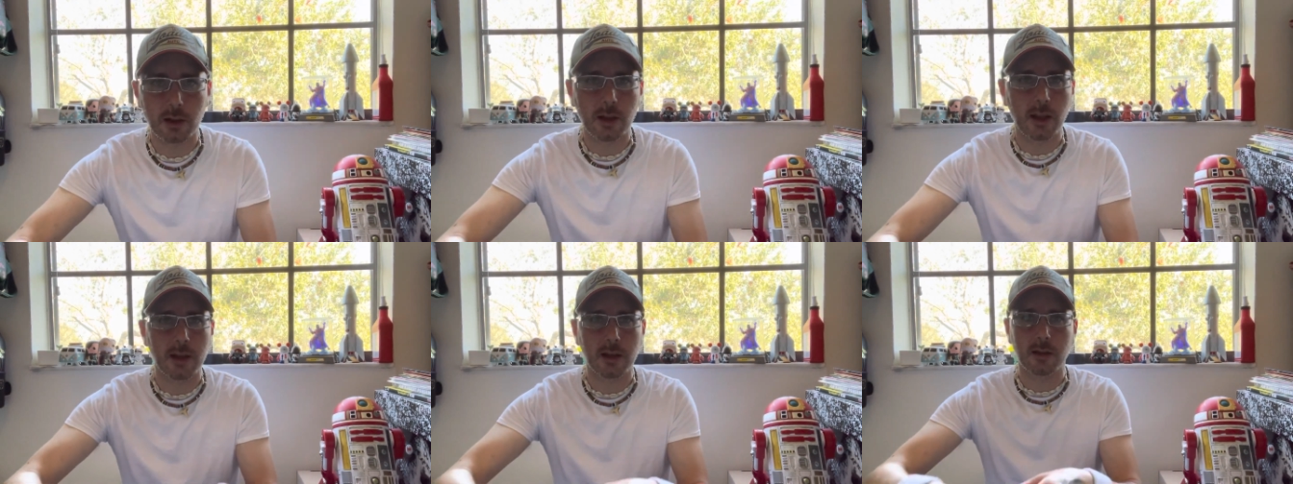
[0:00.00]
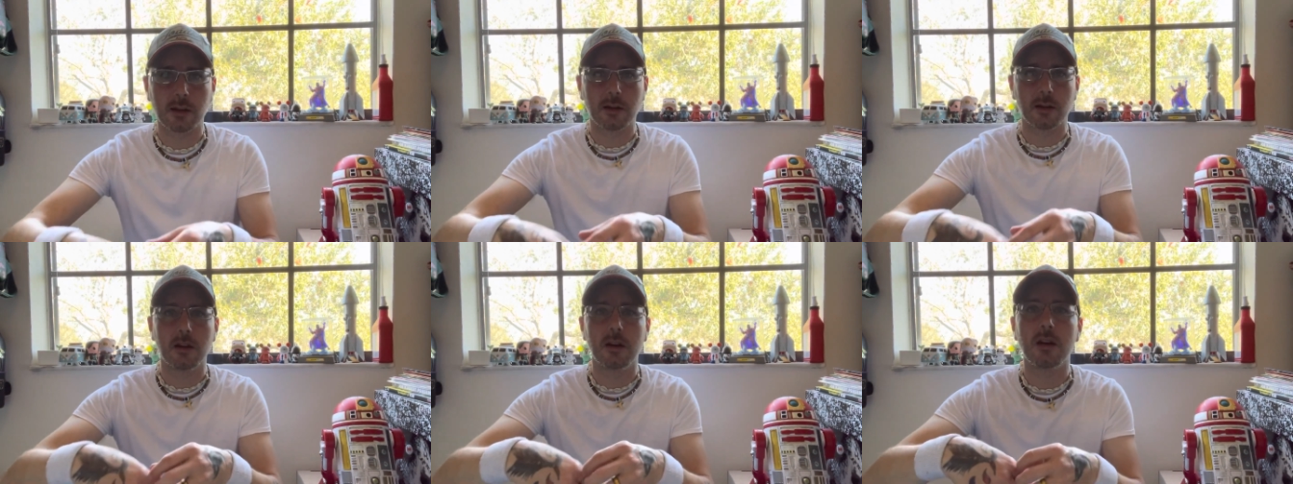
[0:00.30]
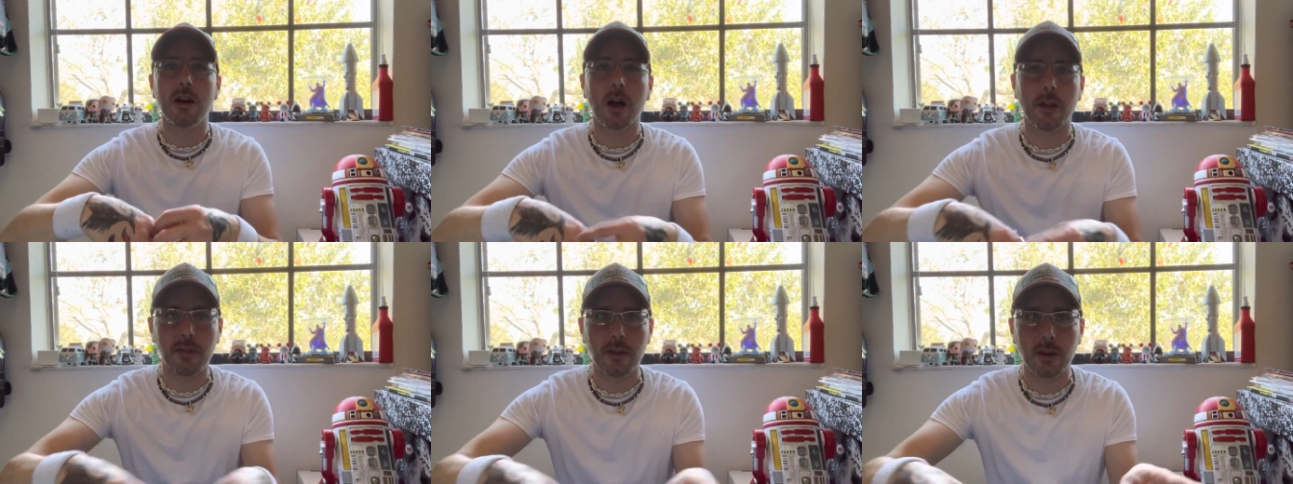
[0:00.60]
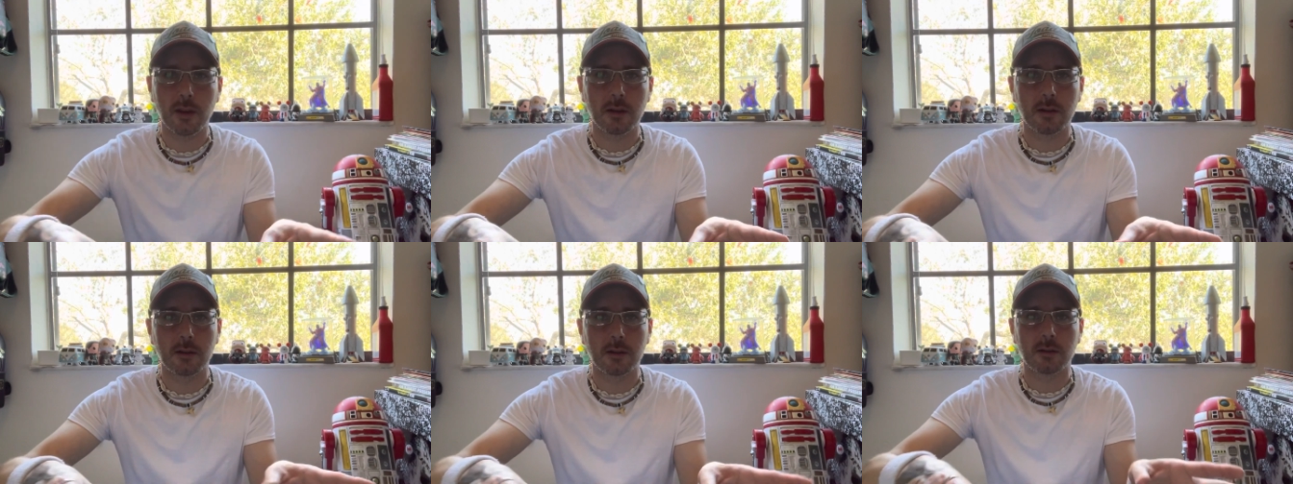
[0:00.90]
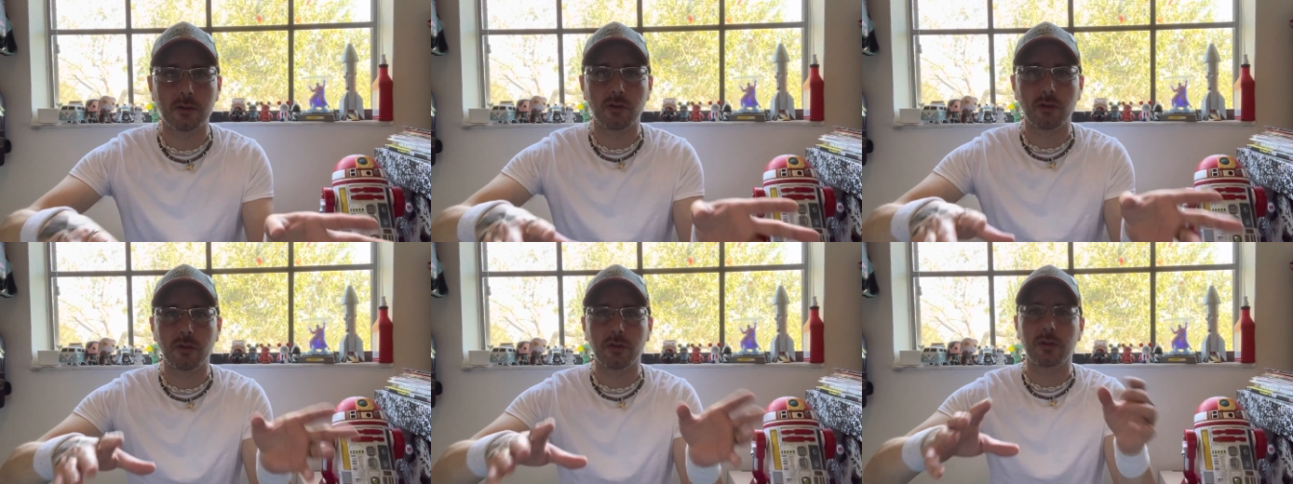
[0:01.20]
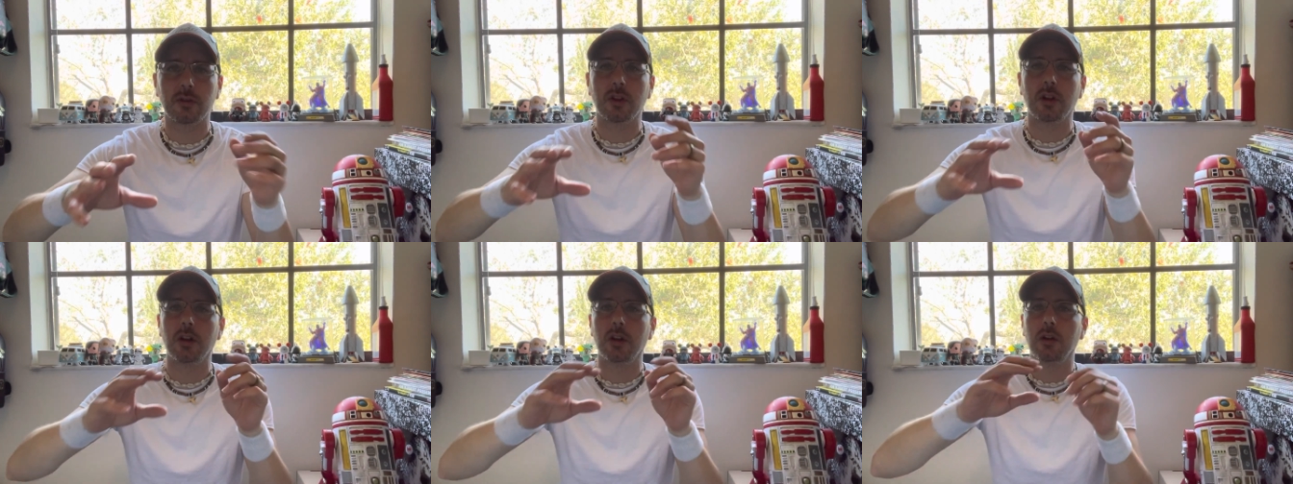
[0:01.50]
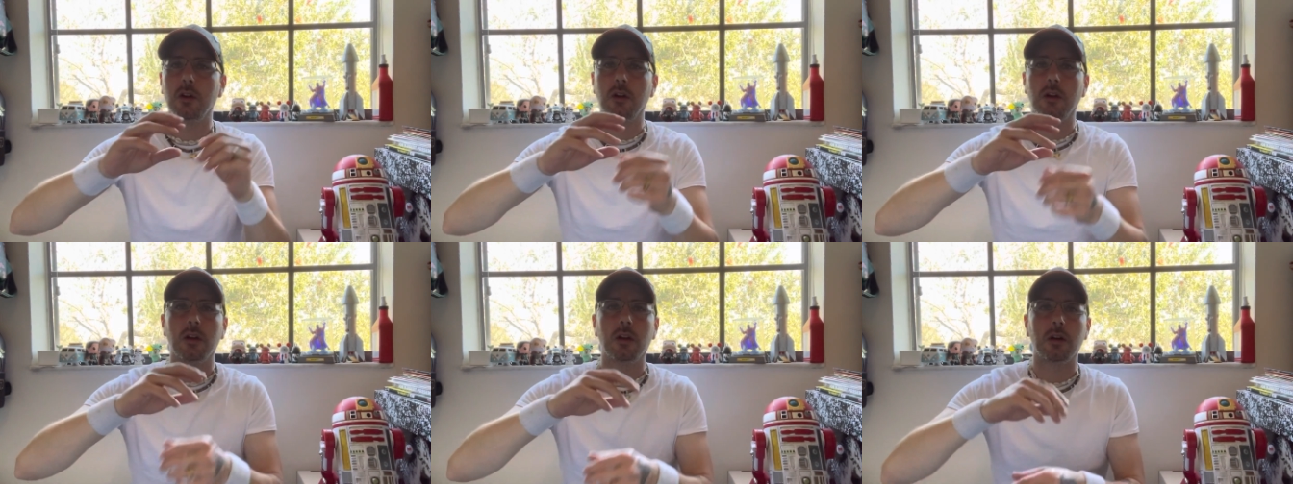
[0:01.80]
Like, nothing just,
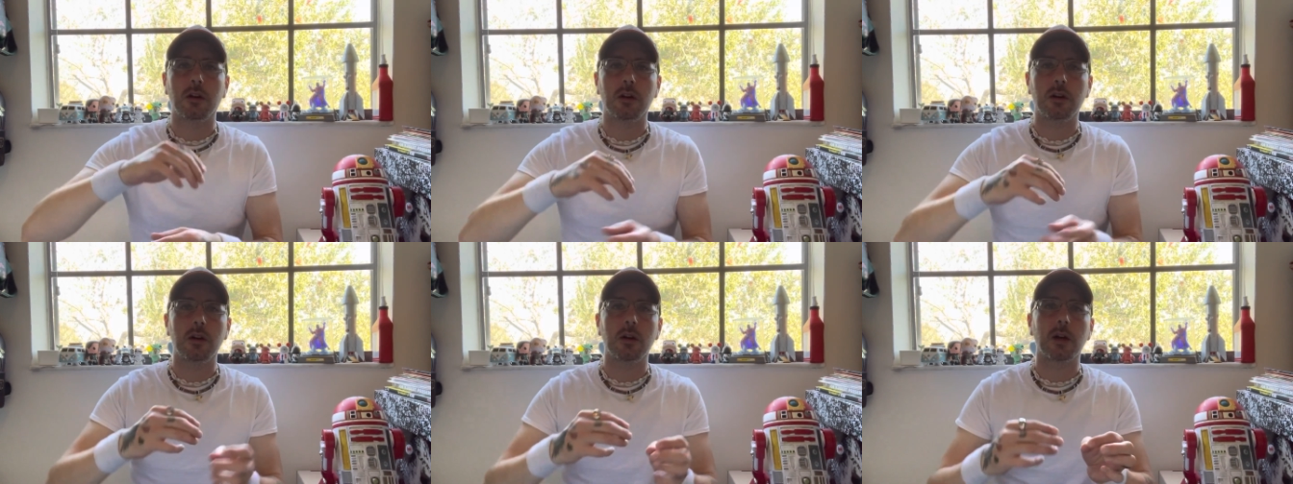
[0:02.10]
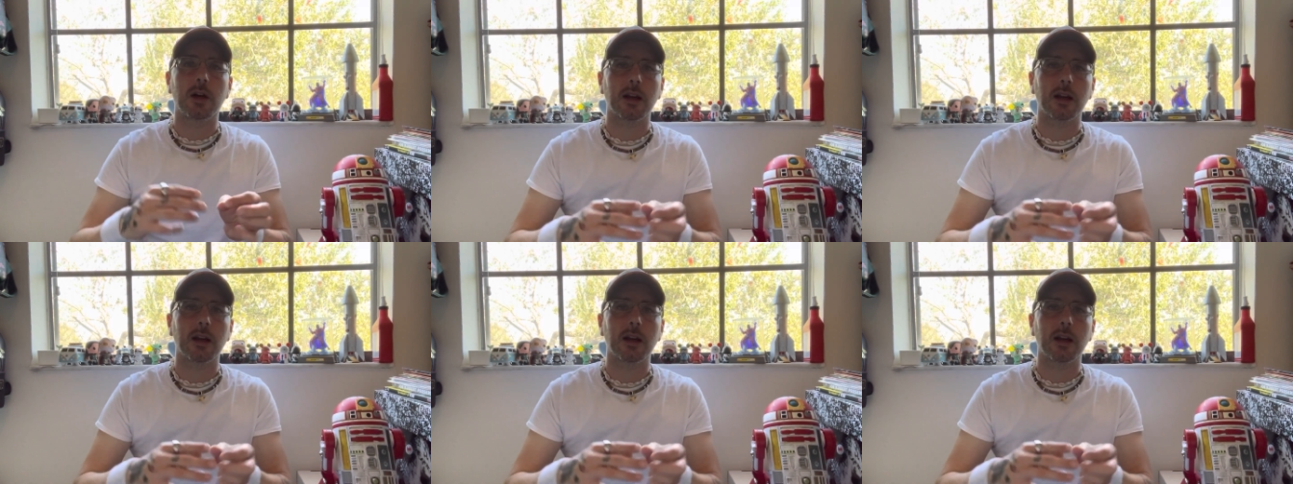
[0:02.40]
oh,